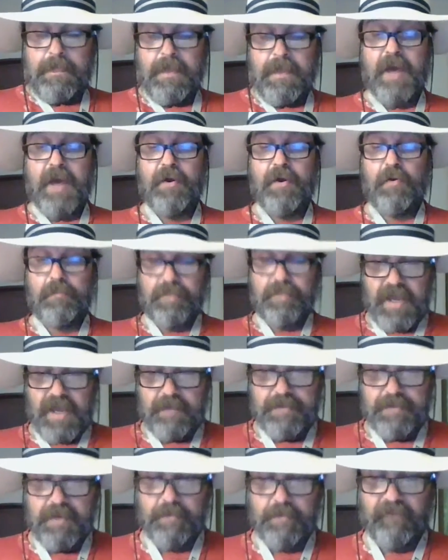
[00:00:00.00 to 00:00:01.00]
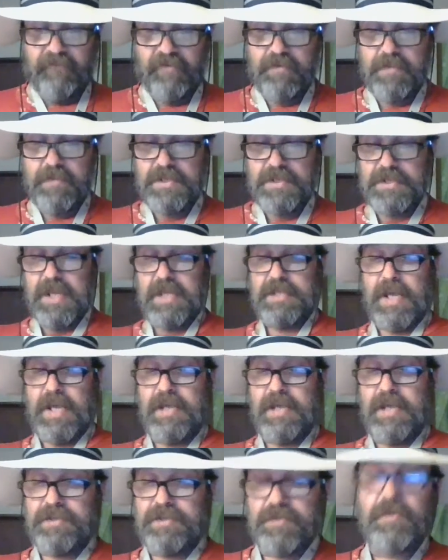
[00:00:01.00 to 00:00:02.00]
I don't blame people for the mistakes.
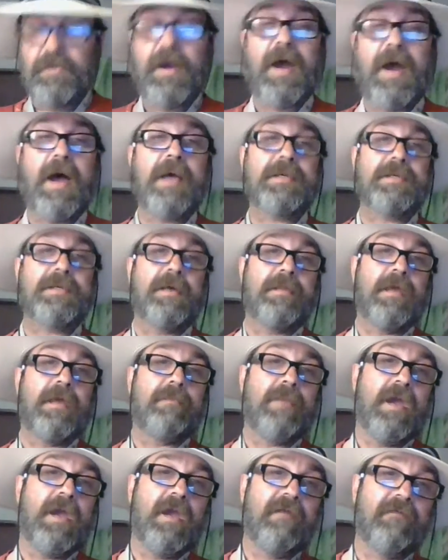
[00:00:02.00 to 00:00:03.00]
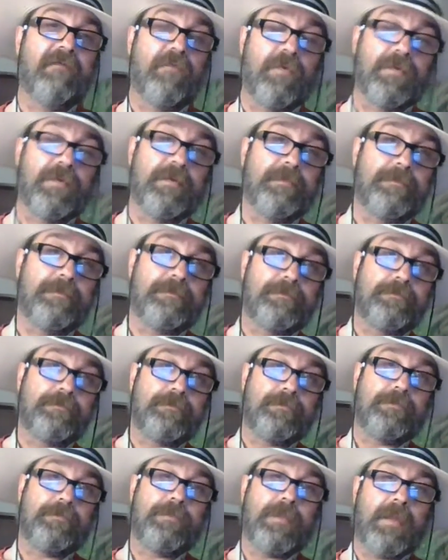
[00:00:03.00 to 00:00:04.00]
I do ask that they pay for them.
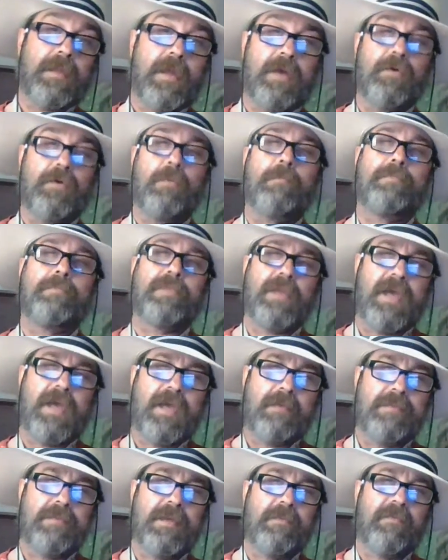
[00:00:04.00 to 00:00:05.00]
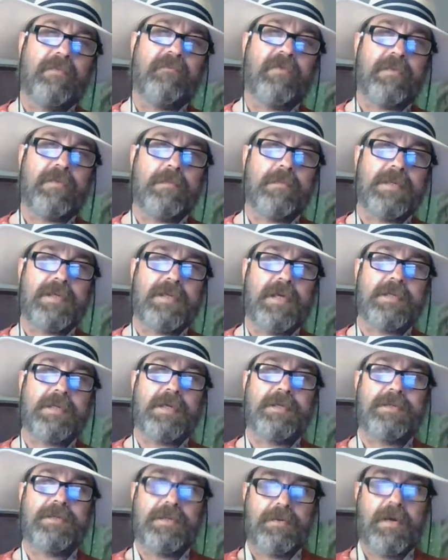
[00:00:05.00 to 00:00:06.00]
I don't blame people for the mistakes.
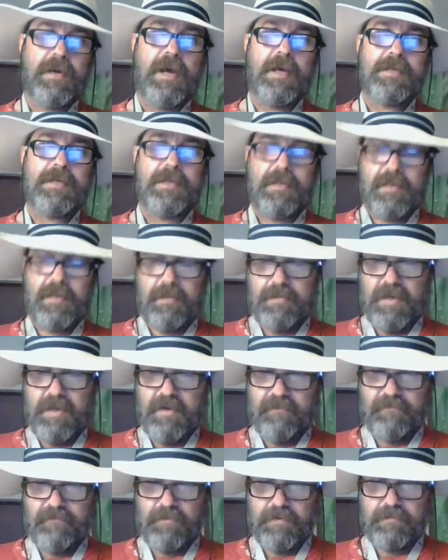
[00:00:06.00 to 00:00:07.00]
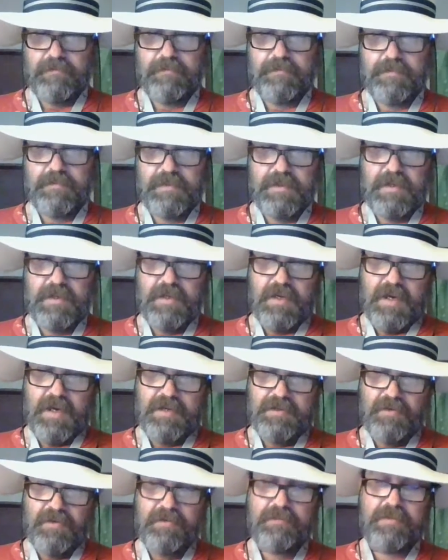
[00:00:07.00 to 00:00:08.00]
I ask that they pay for them.
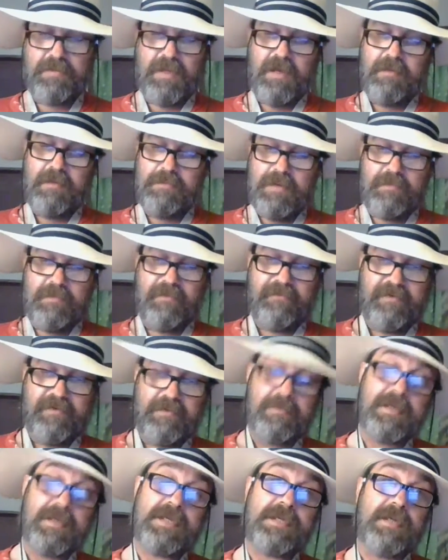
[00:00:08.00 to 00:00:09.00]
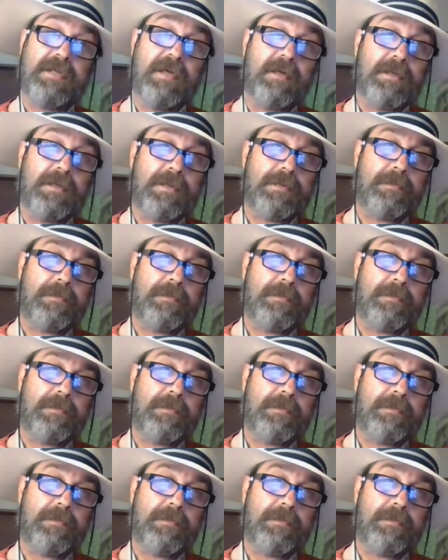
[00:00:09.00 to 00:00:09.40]
Blame people for the mistakes.